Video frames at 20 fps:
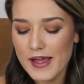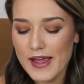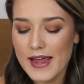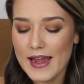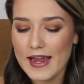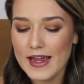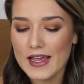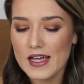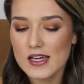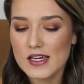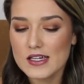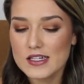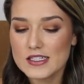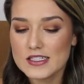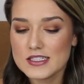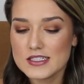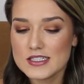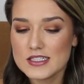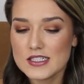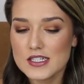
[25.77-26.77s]

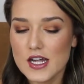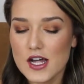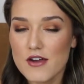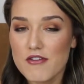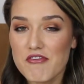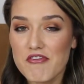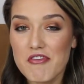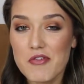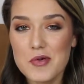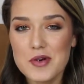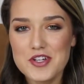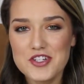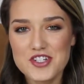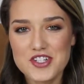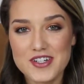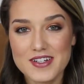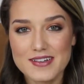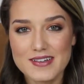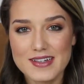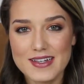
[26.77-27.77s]
And
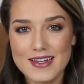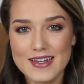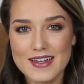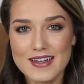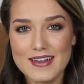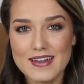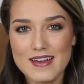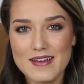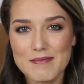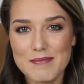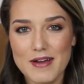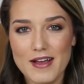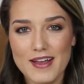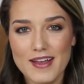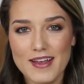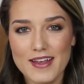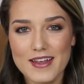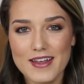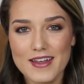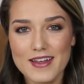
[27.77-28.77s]
unfortunately,
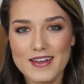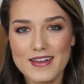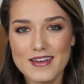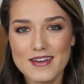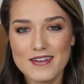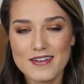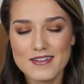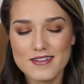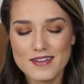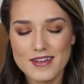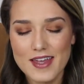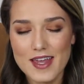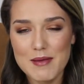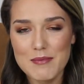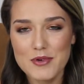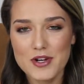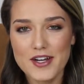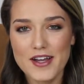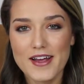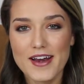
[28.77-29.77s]
my
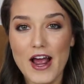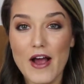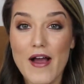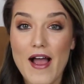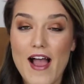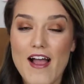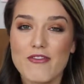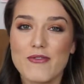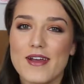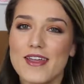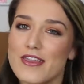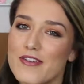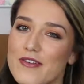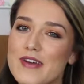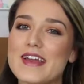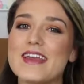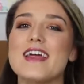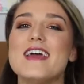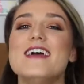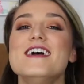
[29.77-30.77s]
camera cut out halfway through
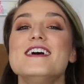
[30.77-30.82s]
it.